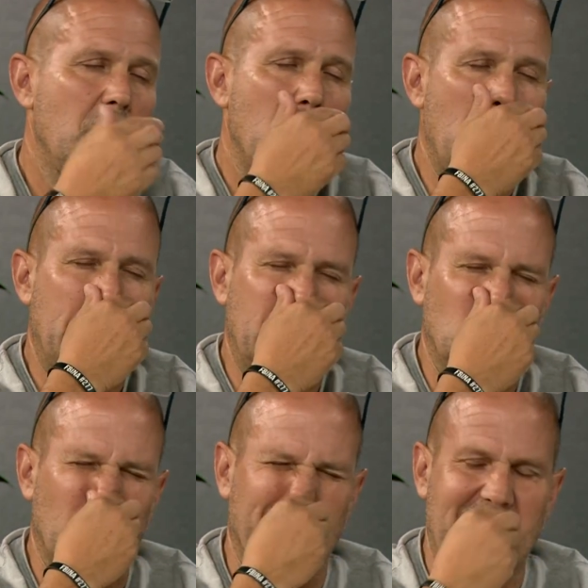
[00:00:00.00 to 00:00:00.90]
and
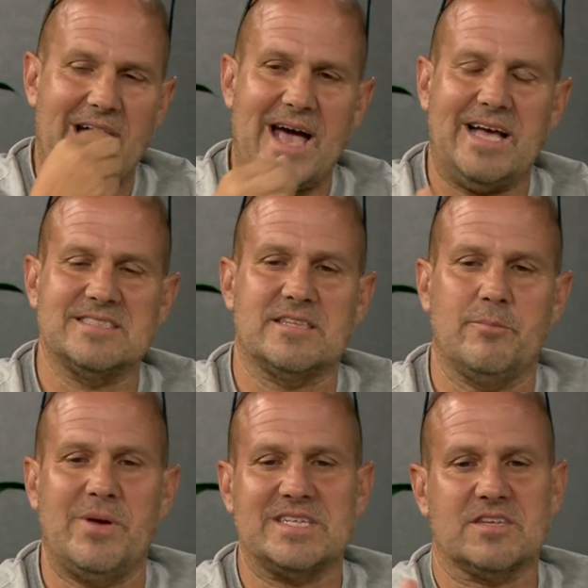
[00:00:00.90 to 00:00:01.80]
whoever has the
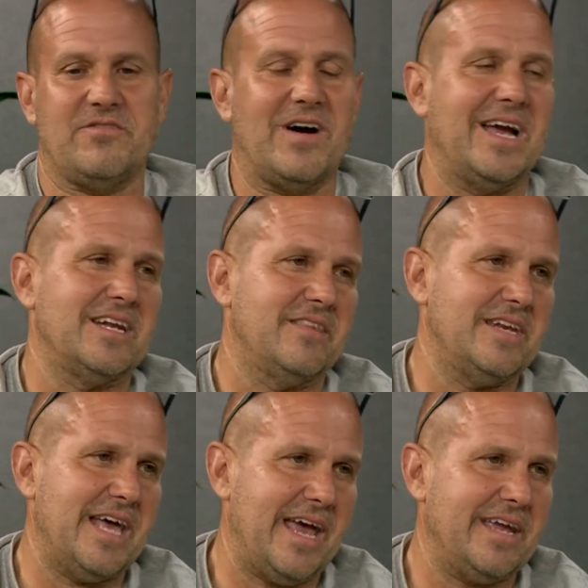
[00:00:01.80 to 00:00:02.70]
best find of the
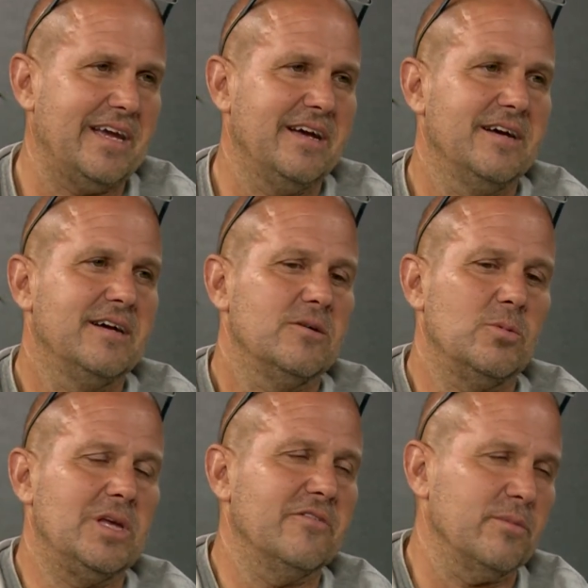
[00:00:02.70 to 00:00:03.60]
day, we
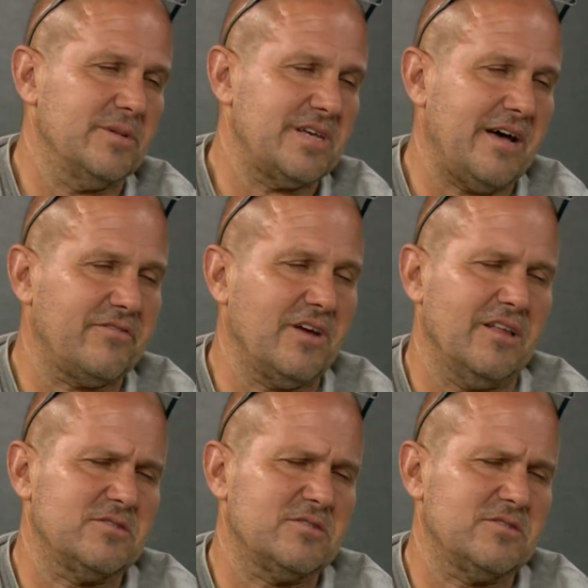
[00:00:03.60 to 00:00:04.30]
give them the half dollar.